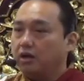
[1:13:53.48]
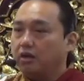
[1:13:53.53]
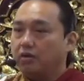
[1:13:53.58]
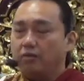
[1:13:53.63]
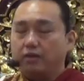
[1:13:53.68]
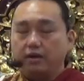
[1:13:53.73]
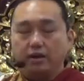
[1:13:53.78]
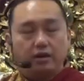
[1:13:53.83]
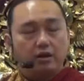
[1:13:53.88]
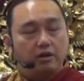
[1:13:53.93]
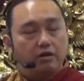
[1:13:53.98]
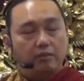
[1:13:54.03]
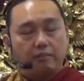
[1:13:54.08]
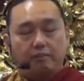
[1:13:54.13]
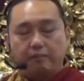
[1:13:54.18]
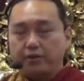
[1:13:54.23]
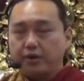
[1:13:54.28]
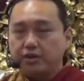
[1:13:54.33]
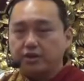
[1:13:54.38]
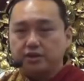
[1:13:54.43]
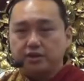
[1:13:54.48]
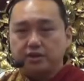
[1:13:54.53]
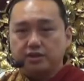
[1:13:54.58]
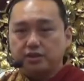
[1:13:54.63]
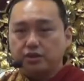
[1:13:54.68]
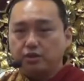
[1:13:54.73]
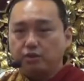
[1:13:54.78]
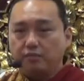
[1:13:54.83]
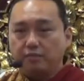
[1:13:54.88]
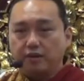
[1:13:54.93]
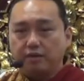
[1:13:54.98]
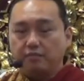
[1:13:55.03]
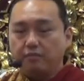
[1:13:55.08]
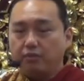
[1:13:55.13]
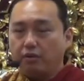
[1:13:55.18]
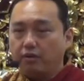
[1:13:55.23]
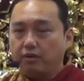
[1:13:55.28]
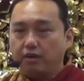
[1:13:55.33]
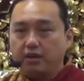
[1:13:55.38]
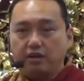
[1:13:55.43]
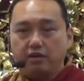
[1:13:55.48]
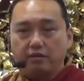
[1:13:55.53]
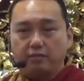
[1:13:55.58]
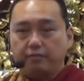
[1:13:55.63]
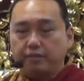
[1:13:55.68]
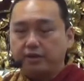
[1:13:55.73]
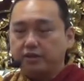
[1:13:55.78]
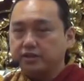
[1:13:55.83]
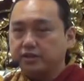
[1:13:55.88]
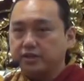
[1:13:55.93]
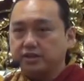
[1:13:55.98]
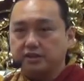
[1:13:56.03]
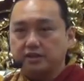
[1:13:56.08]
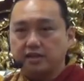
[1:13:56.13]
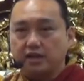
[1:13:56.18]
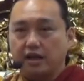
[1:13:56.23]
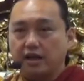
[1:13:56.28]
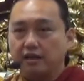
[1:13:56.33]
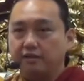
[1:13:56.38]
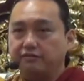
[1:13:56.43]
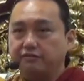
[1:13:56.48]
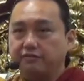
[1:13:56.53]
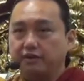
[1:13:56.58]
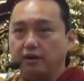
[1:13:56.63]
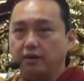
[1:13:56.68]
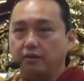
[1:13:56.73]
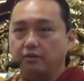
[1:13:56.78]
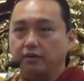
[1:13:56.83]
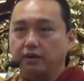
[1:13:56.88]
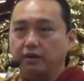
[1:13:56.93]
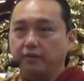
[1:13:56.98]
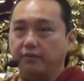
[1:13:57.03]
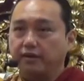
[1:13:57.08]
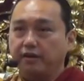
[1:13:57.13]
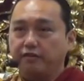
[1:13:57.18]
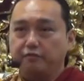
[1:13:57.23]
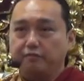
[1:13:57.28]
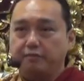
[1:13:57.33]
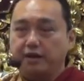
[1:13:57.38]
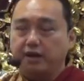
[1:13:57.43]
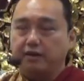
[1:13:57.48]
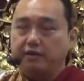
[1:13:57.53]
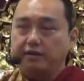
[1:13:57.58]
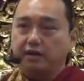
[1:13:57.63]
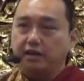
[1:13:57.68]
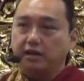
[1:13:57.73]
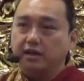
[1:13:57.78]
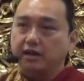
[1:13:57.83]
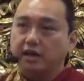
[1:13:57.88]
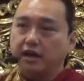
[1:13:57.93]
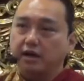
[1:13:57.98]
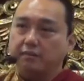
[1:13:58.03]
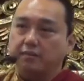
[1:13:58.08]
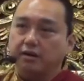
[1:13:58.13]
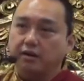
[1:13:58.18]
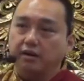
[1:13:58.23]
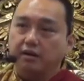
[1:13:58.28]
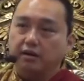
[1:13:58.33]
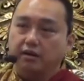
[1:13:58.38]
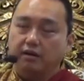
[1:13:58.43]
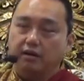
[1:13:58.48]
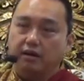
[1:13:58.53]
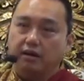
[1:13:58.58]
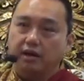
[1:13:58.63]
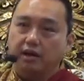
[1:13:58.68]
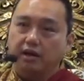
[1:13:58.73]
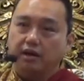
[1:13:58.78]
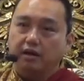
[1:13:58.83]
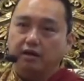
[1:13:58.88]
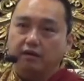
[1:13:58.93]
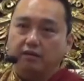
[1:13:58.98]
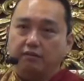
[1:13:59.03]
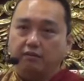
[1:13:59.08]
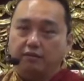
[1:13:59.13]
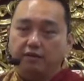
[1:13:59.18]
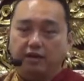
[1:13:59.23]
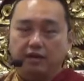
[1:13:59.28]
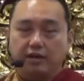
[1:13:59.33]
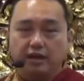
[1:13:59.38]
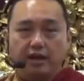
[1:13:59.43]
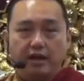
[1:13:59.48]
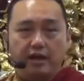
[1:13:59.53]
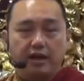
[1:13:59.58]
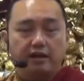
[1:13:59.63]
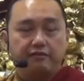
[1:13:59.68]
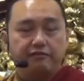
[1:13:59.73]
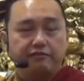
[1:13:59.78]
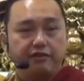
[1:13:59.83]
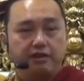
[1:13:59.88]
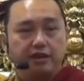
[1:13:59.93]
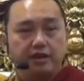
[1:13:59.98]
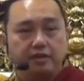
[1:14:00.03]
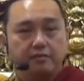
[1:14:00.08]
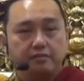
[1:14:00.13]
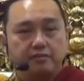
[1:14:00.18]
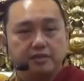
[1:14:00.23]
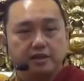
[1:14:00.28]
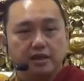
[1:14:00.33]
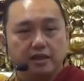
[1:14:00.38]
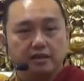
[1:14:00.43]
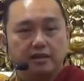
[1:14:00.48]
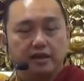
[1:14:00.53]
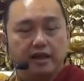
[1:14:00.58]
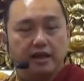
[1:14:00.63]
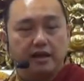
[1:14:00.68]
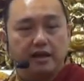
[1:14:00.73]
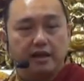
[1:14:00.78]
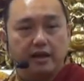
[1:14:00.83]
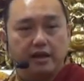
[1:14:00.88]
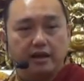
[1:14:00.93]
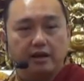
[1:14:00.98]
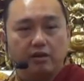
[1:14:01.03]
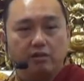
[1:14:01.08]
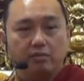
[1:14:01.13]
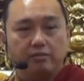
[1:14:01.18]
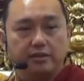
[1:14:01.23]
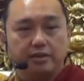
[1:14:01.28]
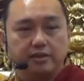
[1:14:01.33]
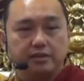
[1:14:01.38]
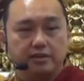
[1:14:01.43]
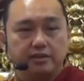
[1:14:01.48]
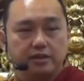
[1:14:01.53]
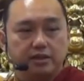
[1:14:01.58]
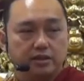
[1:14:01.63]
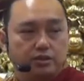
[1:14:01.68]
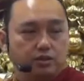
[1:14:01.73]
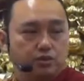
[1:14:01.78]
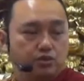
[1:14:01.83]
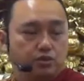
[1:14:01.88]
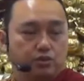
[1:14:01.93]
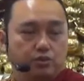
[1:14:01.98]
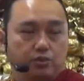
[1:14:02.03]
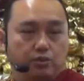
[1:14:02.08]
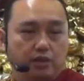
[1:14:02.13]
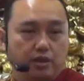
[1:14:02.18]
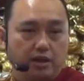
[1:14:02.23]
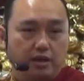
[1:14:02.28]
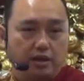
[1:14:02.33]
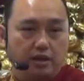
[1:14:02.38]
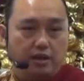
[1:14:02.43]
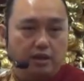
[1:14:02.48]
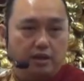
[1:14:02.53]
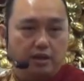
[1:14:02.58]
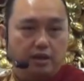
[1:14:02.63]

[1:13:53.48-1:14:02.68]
what your precious human body, your precious life now that we have met with the Dharma and the 8 freedoms and 10 endowments is truly